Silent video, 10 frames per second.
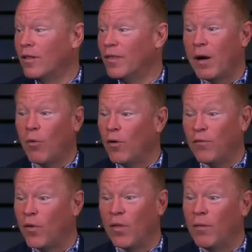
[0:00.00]
They weren't
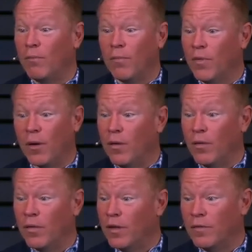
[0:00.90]
for the, the,
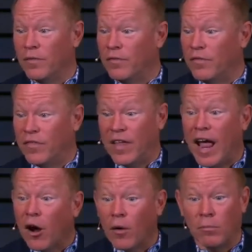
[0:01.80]
the
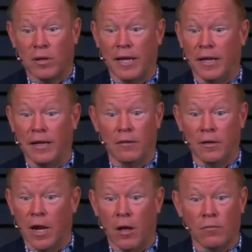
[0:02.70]
terribly,
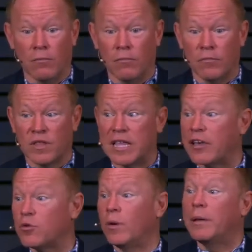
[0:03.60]
you know,
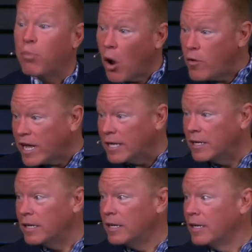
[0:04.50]
sexually
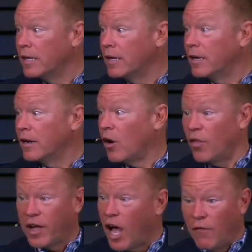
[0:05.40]
broken or
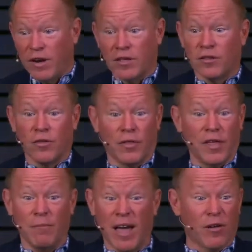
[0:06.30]
the covetous or the
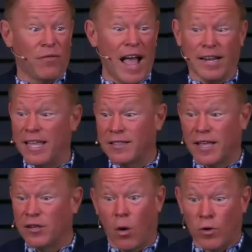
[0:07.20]
thief. Matter of fact, he
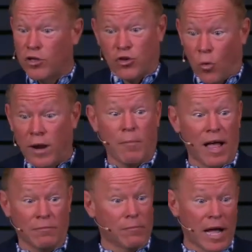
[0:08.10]
said, Y'all want to join
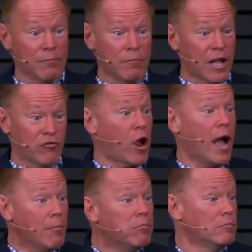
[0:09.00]
my, my, my
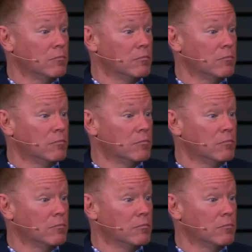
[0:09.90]
tribe?